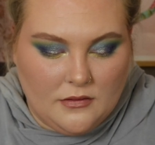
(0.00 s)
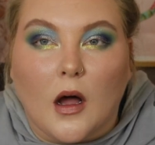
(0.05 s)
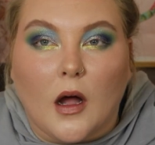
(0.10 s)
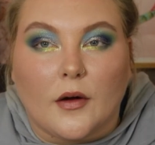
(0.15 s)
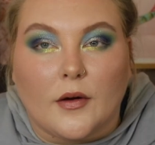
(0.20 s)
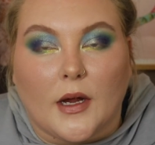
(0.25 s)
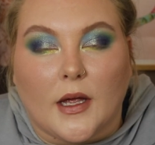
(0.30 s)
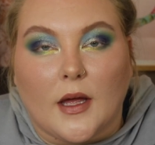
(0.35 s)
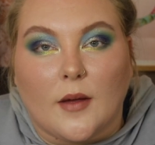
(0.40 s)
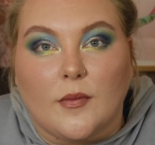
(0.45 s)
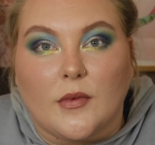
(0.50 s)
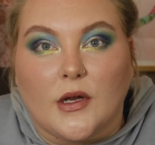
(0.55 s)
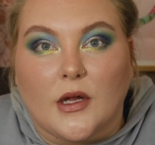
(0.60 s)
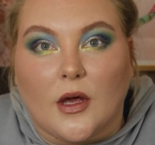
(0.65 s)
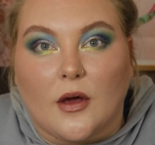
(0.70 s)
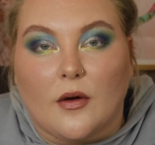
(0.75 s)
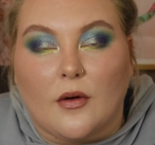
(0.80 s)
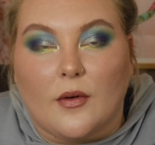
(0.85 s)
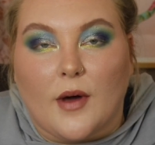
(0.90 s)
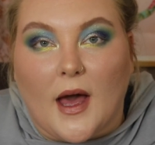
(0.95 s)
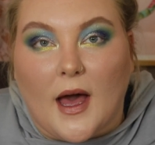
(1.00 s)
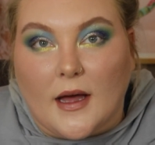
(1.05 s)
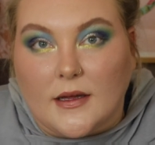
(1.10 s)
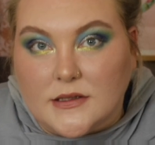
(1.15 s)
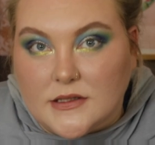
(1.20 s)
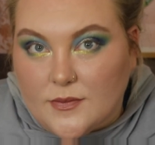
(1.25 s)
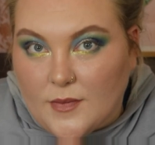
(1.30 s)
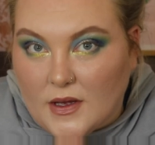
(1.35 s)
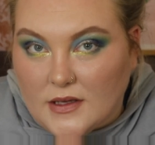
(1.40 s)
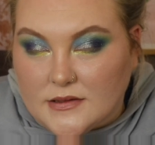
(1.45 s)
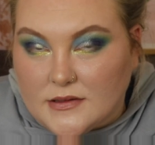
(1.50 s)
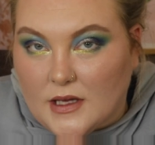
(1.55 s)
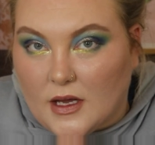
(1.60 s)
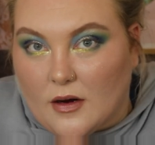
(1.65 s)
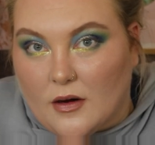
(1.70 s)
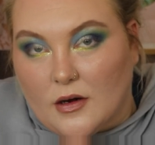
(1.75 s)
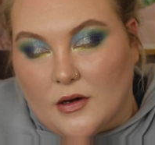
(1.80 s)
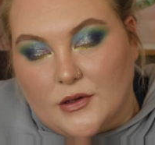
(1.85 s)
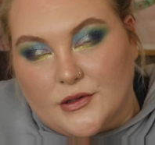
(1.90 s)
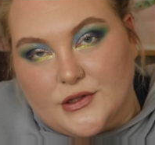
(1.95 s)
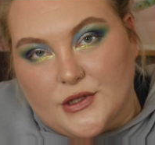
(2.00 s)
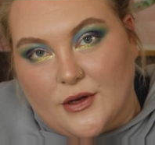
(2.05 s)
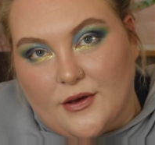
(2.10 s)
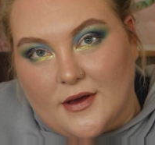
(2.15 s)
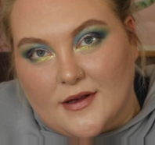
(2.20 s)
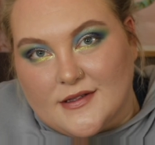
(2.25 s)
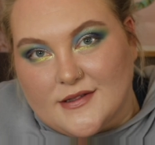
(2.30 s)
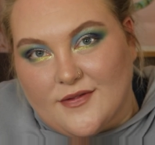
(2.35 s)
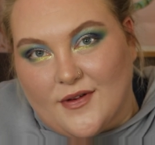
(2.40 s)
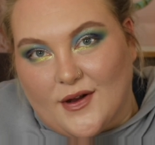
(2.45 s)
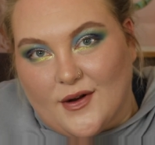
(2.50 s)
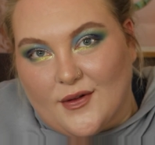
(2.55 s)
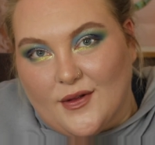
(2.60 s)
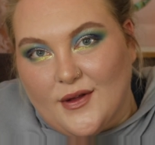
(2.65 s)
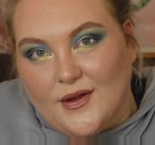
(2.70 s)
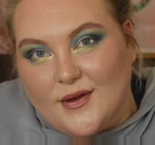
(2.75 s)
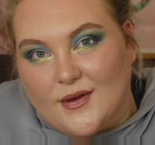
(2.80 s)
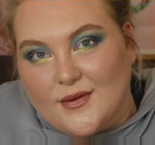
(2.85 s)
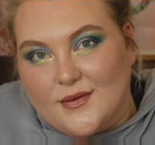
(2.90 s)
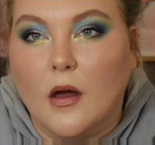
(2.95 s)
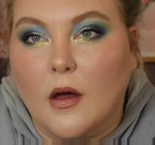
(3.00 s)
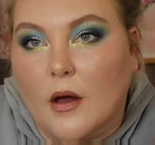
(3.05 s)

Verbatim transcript: All right, I'm going to go add some mascara and I'll show you guys the final look.